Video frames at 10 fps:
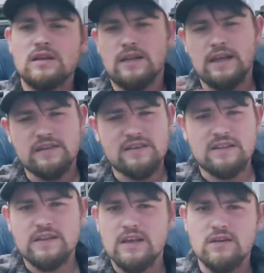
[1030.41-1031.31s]
like I said
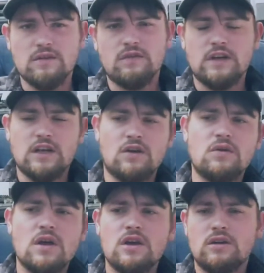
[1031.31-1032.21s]
in the other video,
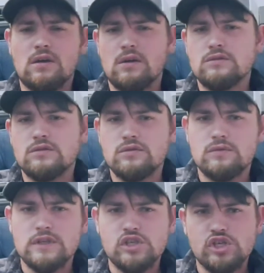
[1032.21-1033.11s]
go to
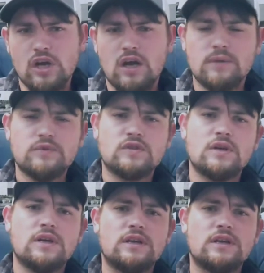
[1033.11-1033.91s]
these shops,